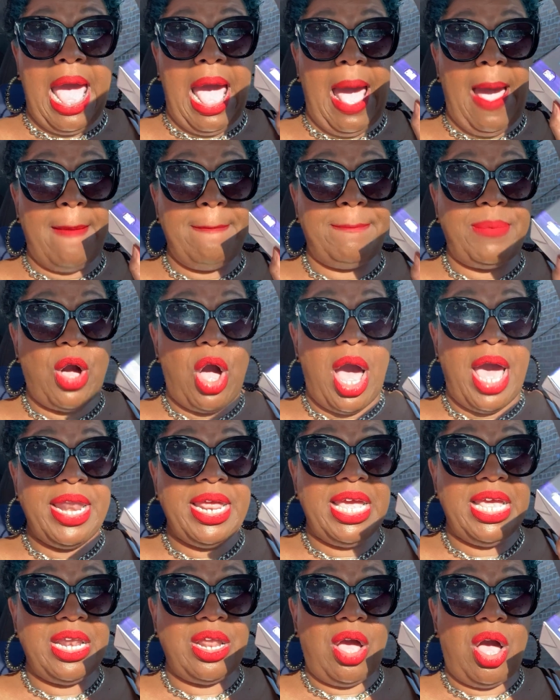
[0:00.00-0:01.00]
I bought
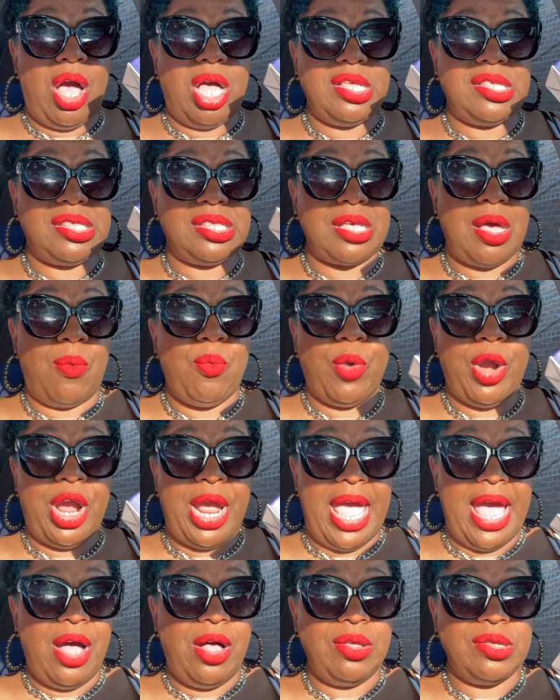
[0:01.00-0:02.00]
it somewhere
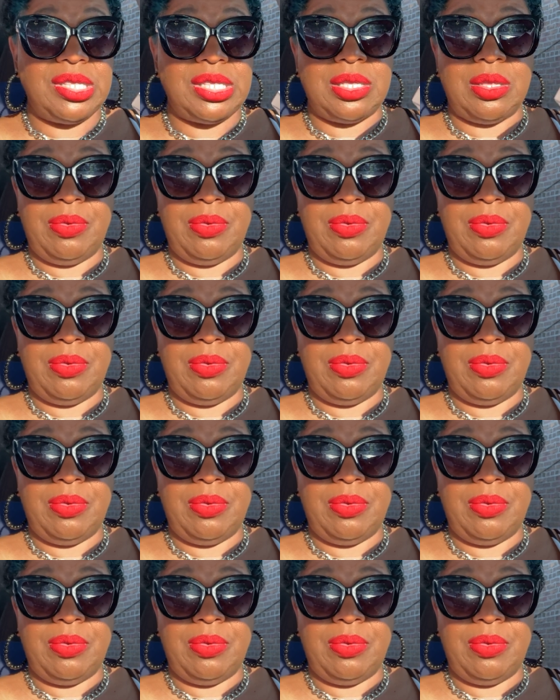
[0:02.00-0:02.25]
else